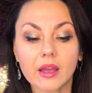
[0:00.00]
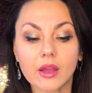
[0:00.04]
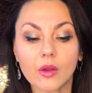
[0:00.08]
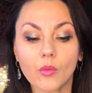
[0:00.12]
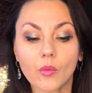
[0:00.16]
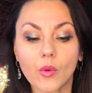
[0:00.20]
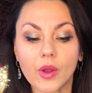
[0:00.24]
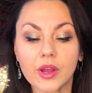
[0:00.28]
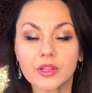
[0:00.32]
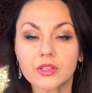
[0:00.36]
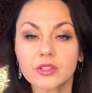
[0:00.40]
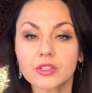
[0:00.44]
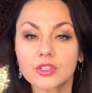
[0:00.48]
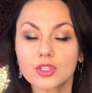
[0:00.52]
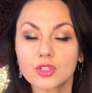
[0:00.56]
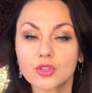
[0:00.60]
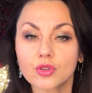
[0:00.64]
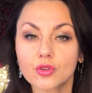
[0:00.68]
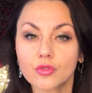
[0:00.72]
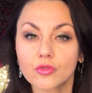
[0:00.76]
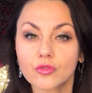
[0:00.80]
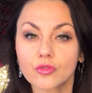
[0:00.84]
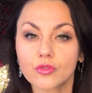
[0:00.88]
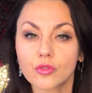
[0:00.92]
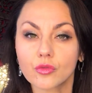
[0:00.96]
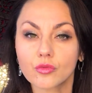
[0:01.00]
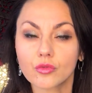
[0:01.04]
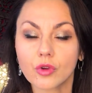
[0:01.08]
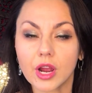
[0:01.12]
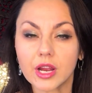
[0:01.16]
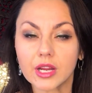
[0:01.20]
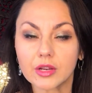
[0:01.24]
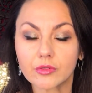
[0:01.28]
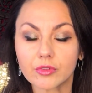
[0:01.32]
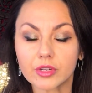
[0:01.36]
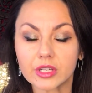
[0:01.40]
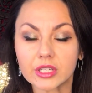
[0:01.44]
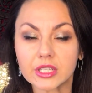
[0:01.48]
once you've
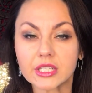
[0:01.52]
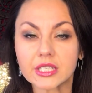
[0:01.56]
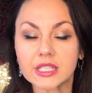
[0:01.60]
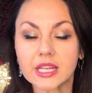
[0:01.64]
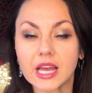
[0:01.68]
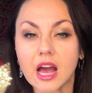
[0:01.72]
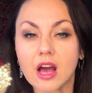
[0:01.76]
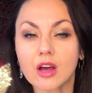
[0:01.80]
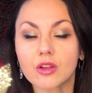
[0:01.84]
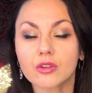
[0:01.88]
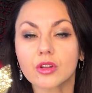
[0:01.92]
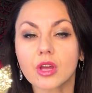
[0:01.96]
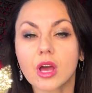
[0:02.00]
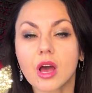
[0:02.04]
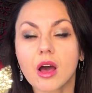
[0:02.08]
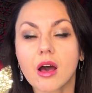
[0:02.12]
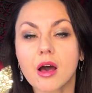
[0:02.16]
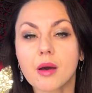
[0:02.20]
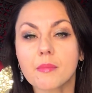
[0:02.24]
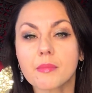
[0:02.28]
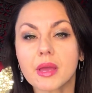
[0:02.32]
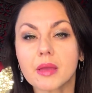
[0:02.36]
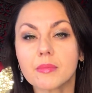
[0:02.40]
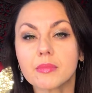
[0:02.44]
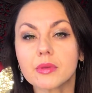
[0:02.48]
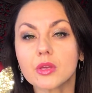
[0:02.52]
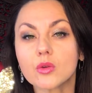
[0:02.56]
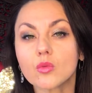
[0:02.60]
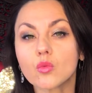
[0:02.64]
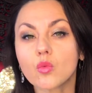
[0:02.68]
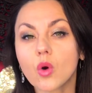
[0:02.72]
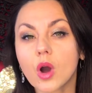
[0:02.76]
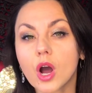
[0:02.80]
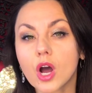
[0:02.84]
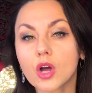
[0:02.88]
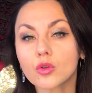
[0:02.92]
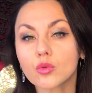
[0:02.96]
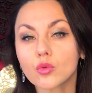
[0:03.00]
written down maybe
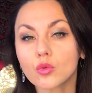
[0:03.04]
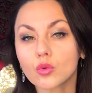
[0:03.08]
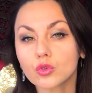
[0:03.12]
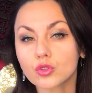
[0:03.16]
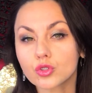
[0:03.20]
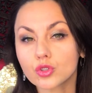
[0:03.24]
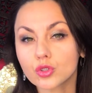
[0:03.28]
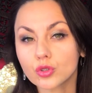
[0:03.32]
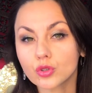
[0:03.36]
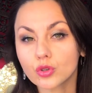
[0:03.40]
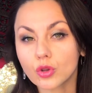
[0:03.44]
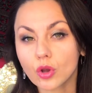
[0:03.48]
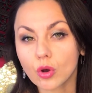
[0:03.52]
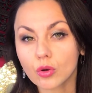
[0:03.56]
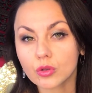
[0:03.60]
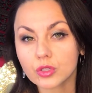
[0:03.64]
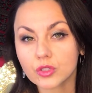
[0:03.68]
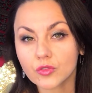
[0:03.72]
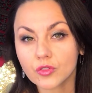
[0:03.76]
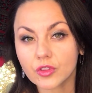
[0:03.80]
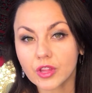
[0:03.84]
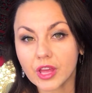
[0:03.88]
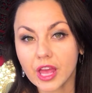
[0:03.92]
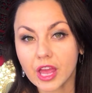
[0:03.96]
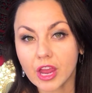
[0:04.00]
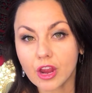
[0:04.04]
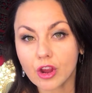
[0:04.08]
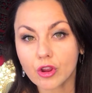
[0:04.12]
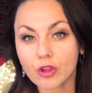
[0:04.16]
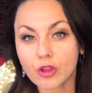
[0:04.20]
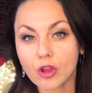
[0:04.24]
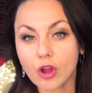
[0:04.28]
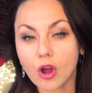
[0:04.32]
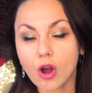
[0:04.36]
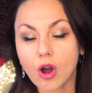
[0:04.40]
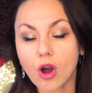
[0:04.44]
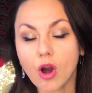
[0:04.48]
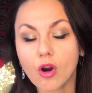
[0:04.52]
1 or 2 goals for the
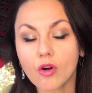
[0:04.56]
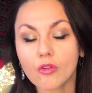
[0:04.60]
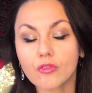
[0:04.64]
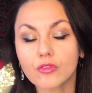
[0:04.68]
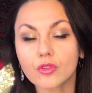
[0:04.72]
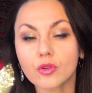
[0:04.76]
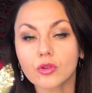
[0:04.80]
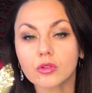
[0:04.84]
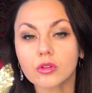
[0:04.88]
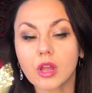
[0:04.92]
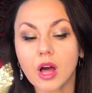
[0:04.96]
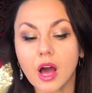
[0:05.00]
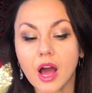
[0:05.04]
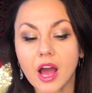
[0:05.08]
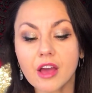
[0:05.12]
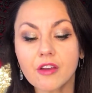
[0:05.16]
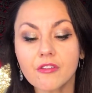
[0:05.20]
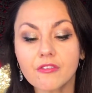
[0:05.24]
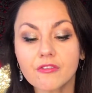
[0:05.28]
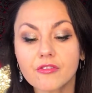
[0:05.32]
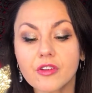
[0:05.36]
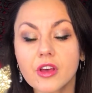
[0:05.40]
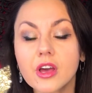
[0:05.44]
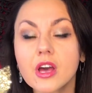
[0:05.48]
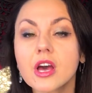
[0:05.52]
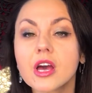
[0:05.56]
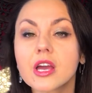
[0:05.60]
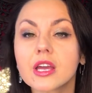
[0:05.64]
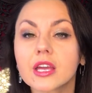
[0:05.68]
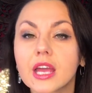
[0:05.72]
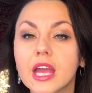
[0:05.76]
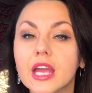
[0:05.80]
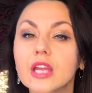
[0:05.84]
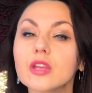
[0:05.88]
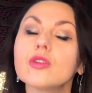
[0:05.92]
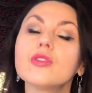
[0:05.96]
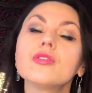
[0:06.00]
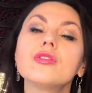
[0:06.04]
area of your life,
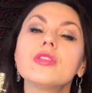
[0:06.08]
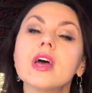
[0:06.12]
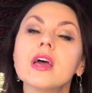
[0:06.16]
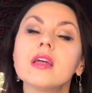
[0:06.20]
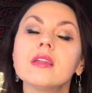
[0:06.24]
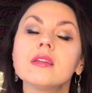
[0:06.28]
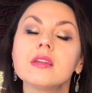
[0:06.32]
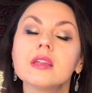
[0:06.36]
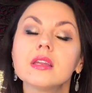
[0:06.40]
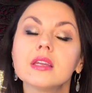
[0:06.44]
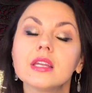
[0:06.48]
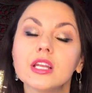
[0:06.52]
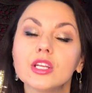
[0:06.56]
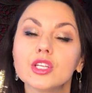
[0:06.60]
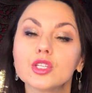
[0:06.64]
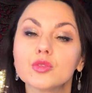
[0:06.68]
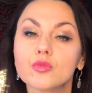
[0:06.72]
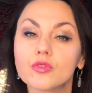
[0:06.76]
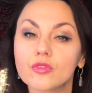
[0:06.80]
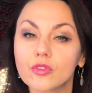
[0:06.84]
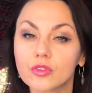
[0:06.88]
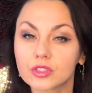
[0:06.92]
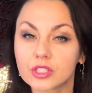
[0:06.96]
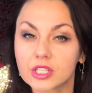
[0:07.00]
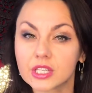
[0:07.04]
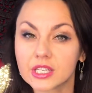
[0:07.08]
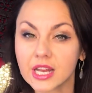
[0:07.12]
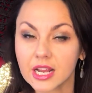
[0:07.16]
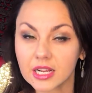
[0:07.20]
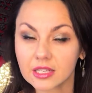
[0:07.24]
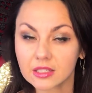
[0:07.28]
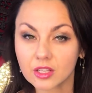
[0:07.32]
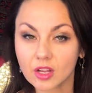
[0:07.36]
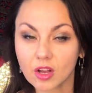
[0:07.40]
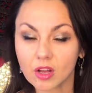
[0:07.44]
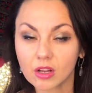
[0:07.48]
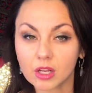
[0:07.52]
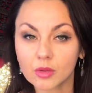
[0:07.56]
okay, you then need to move on to the
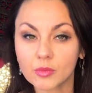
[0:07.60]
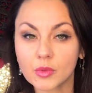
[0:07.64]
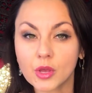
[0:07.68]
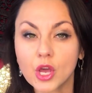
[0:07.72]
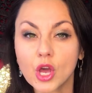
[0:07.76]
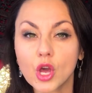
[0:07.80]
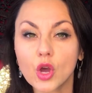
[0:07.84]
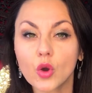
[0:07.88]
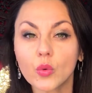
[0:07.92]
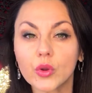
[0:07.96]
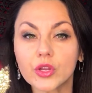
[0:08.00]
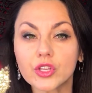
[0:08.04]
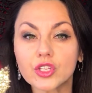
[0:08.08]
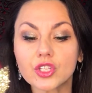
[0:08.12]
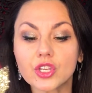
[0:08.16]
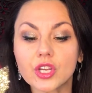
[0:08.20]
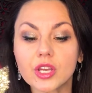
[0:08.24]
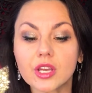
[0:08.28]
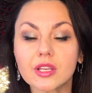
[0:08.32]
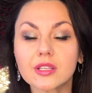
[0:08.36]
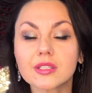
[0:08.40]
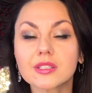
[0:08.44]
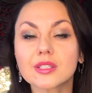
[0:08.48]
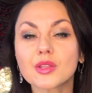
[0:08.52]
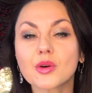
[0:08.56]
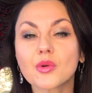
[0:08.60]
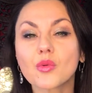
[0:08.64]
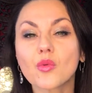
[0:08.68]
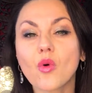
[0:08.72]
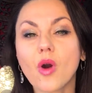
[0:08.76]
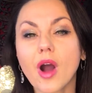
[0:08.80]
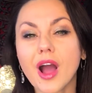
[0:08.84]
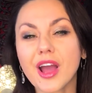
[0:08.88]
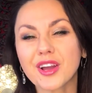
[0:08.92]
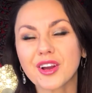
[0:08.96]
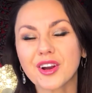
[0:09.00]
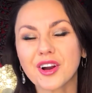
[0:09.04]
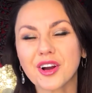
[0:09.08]
next column, which is the
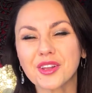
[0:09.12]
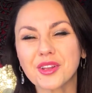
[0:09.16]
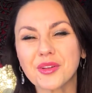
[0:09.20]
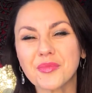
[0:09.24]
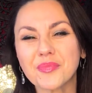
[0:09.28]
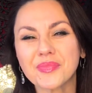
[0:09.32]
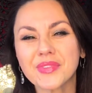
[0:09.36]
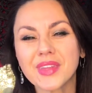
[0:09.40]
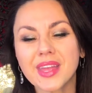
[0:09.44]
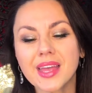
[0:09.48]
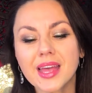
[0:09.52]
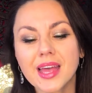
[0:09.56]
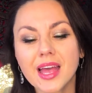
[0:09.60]
why column.